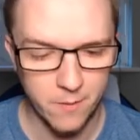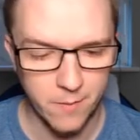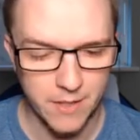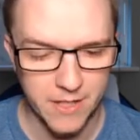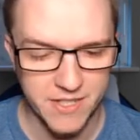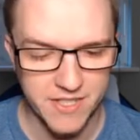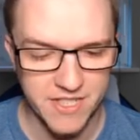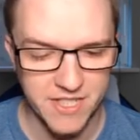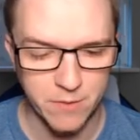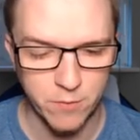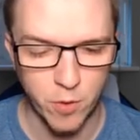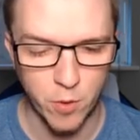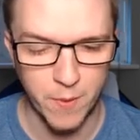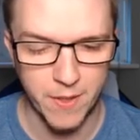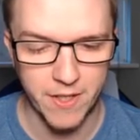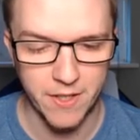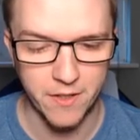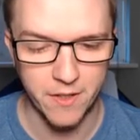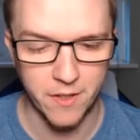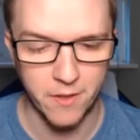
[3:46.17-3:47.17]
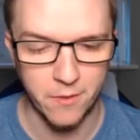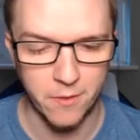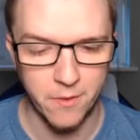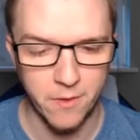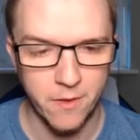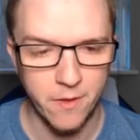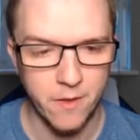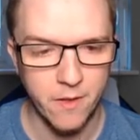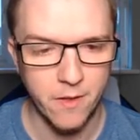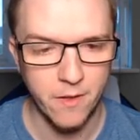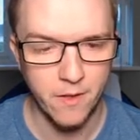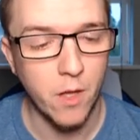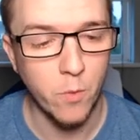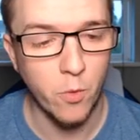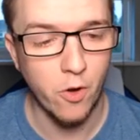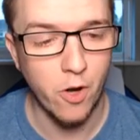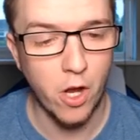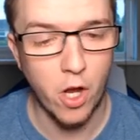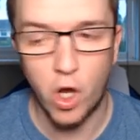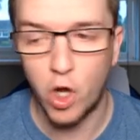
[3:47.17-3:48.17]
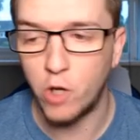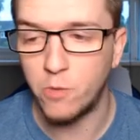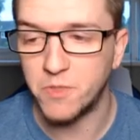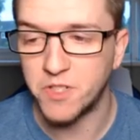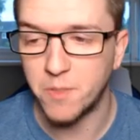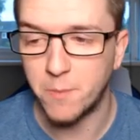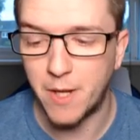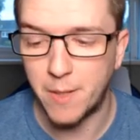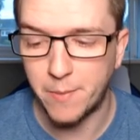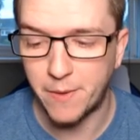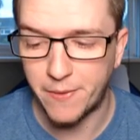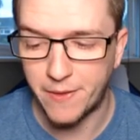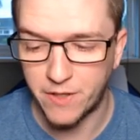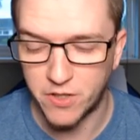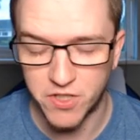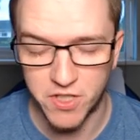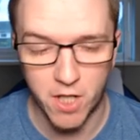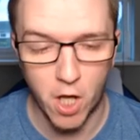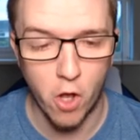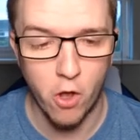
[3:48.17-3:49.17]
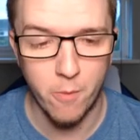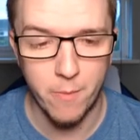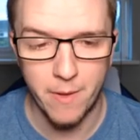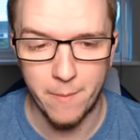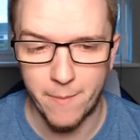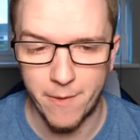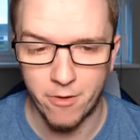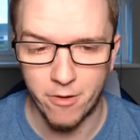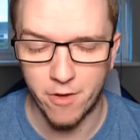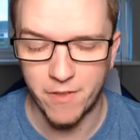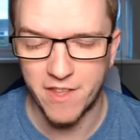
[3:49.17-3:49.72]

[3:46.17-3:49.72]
But let's see what we can do. We're at home, so maybe things will go a bit better.